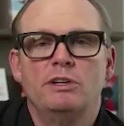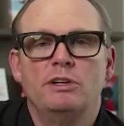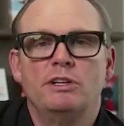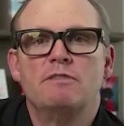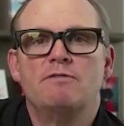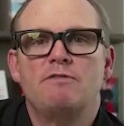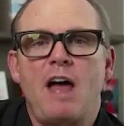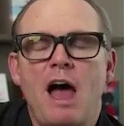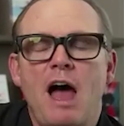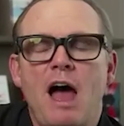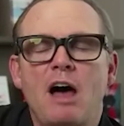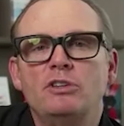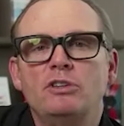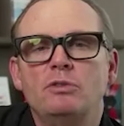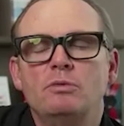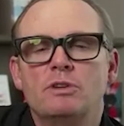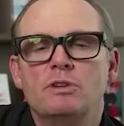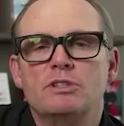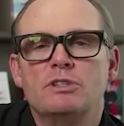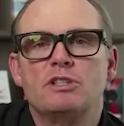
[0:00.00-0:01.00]
walnuts the
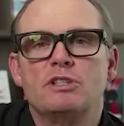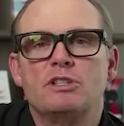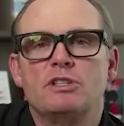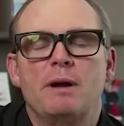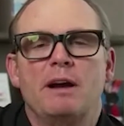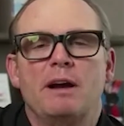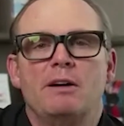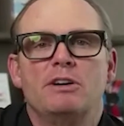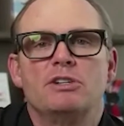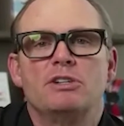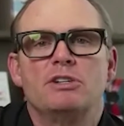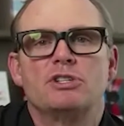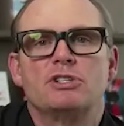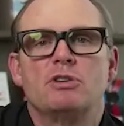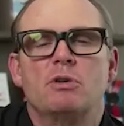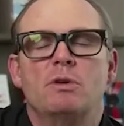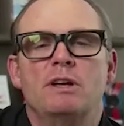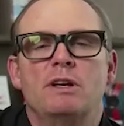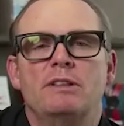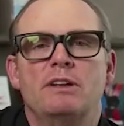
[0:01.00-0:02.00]
value was the
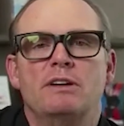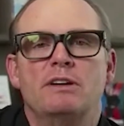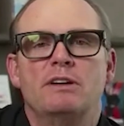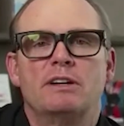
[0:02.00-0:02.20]
parents showing